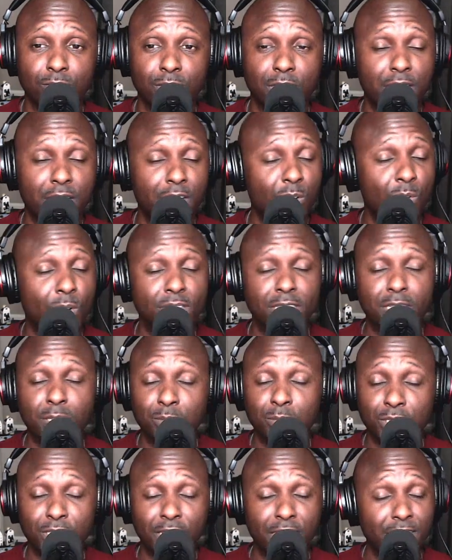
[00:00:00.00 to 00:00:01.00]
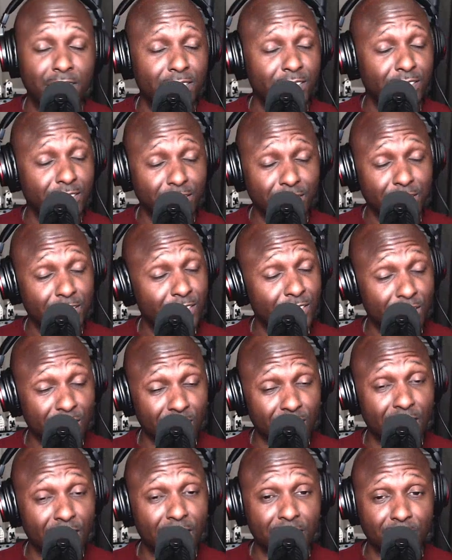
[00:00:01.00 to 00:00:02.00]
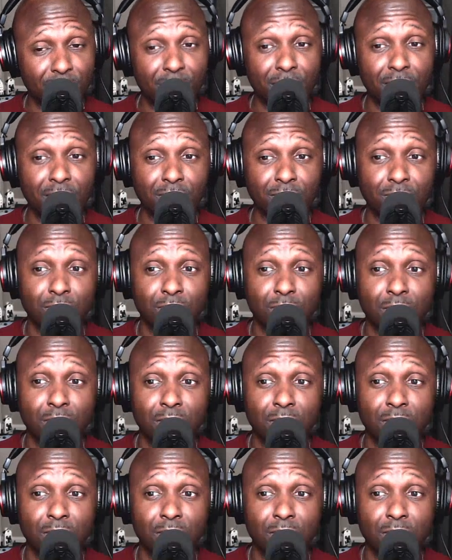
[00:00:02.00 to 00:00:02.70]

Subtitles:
and I know I keep saying this because he's done a lot of things,